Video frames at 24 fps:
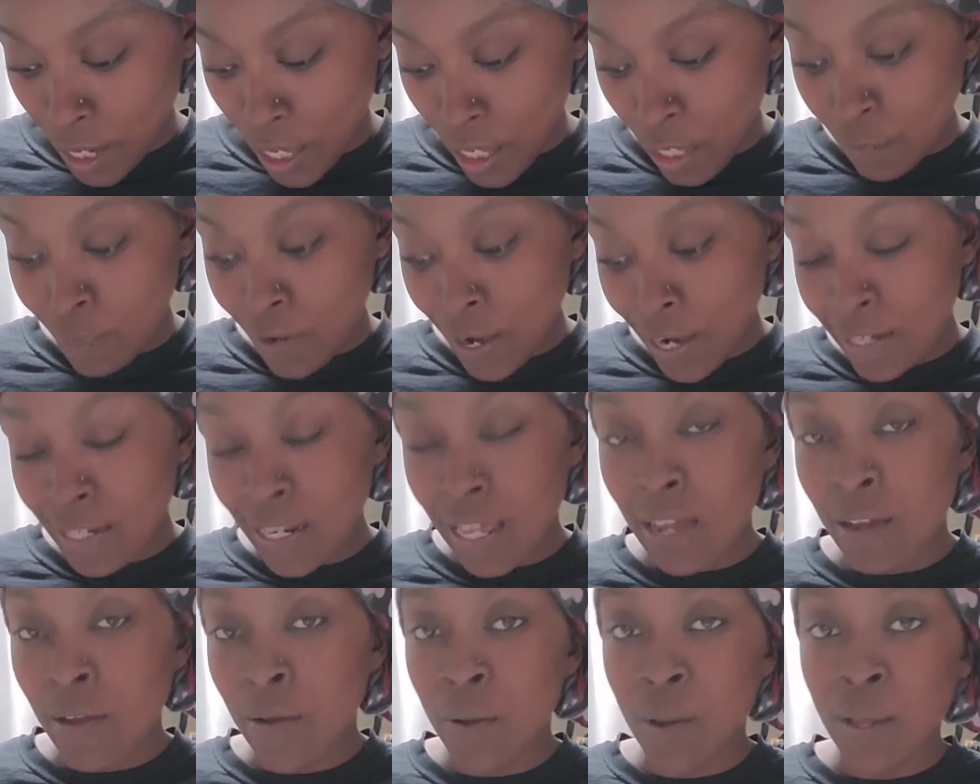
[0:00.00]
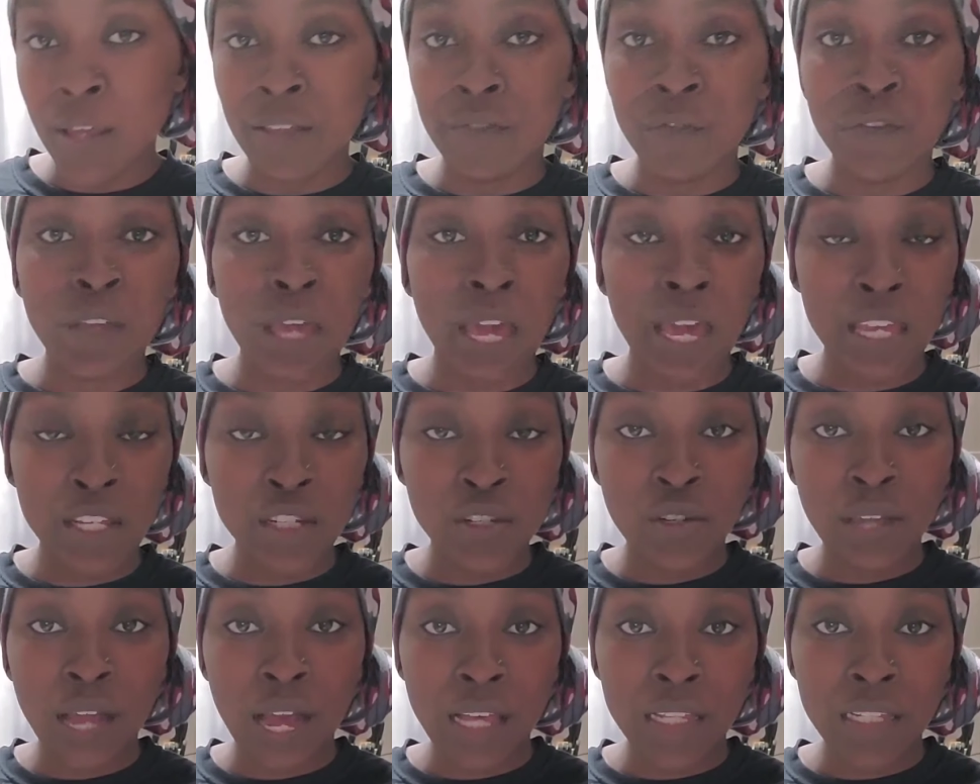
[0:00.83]
And right now, in case
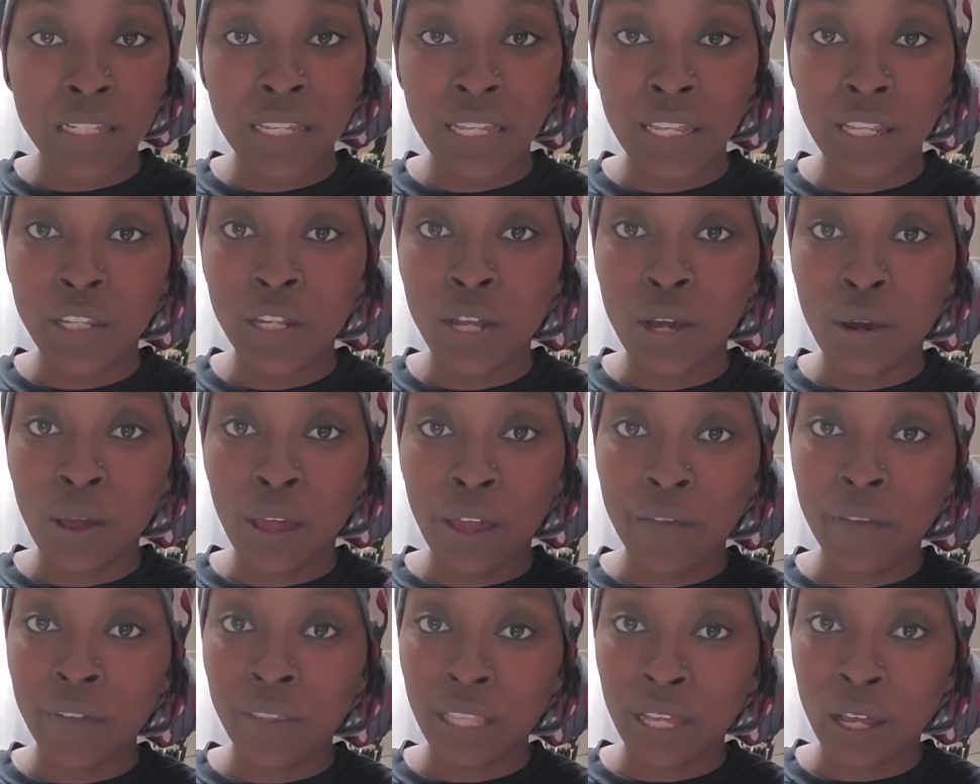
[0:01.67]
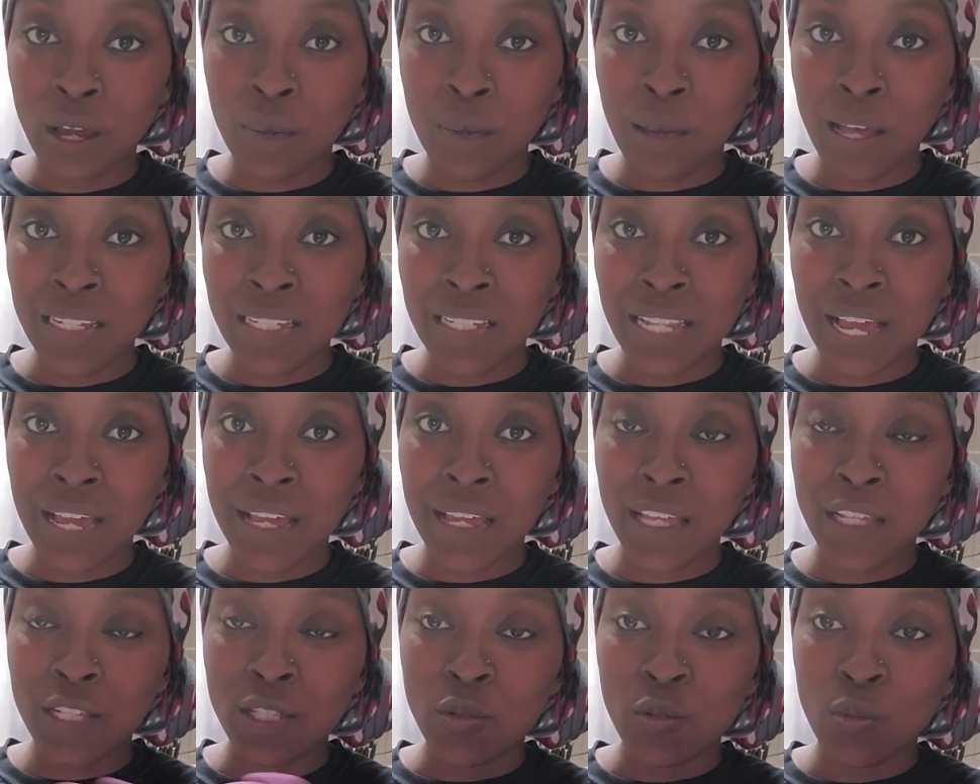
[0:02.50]
you guys didn't know, everything on my site is